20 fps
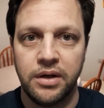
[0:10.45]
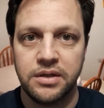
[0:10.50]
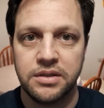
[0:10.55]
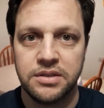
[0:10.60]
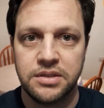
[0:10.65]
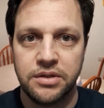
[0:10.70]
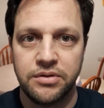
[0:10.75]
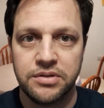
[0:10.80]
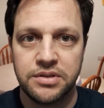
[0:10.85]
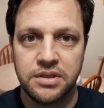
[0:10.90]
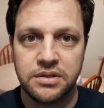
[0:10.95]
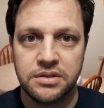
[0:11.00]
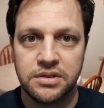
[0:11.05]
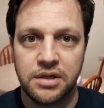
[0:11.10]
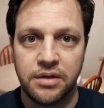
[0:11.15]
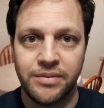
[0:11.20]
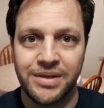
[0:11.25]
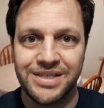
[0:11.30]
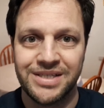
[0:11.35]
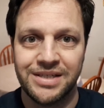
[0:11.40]
a series that's
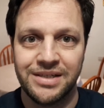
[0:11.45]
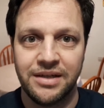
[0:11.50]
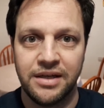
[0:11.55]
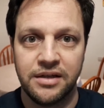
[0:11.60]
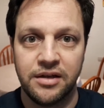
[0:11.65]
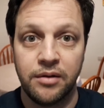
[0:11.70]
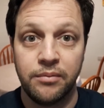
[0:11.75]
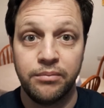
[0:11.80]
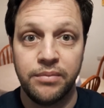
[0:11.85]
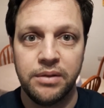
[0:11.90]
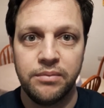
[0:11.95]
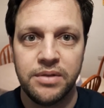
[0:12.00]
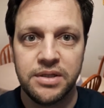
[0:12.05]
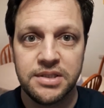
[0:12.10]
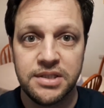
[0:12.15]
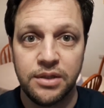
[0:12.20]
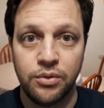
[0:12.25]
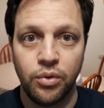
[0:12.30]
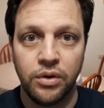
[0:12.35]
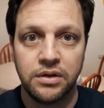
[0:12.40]
coming tonight on
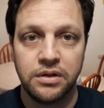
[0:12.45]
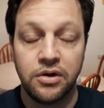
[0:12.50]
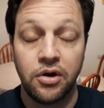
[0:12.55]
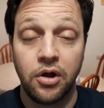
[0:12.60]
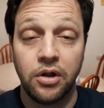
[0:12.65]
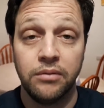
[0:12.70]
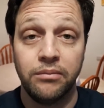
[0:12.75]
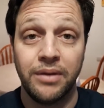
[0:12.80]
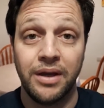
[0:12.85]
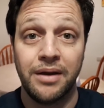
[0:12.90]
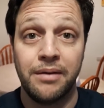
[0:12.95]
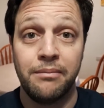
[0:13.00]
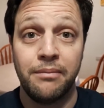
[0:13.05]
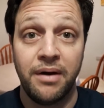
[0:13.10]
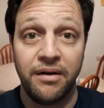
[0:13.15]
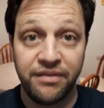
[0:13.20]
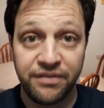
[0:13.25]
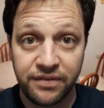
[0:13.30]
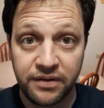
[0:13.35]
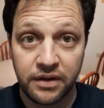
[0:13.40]
BBC One called
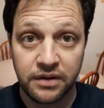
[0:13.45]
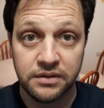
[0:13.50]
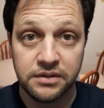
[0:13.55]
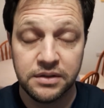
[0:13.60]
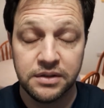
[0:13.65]
McMafia.